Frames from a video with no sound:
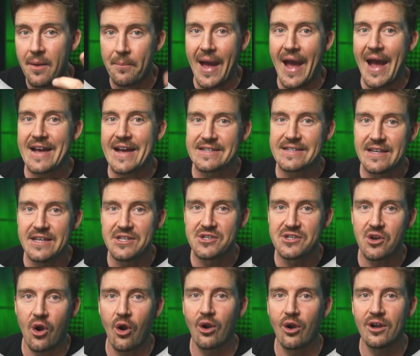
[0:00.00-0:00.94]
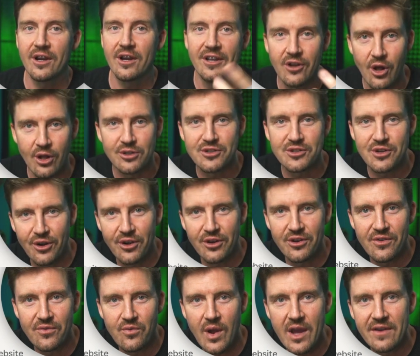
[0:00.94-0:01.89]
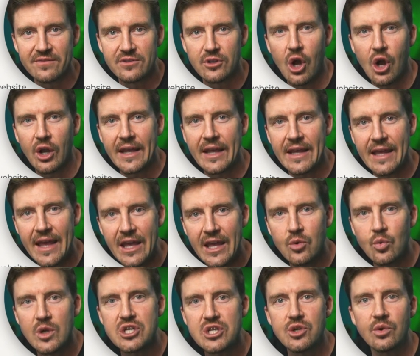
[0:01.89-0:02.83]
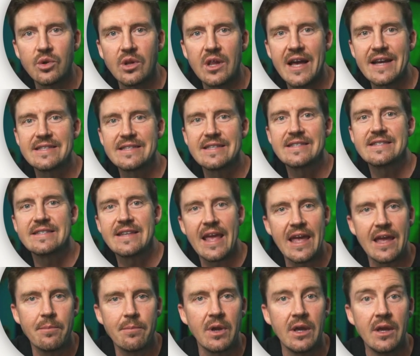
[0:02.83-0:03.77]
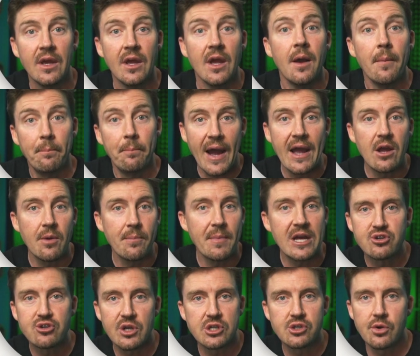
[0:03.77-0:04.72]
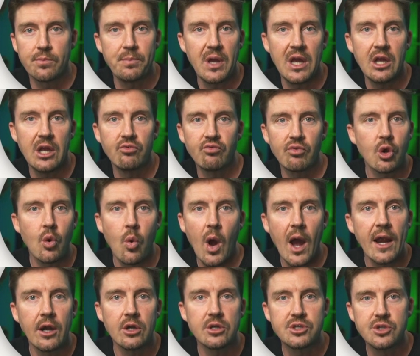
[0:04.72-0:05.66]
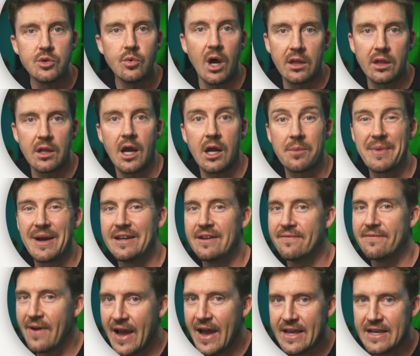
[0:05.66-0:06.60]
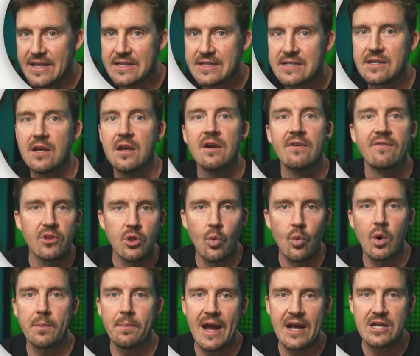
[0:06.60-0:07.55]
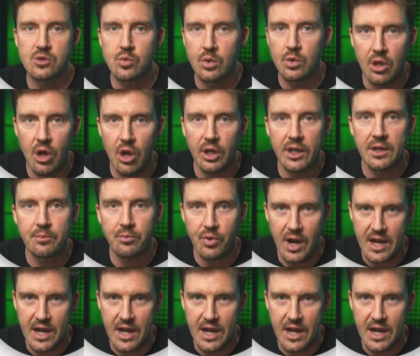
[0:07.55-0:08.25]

Passkeys are an alternative way of logging in which utilize the same biometrics or PIN required to unlock my device for the 1Password login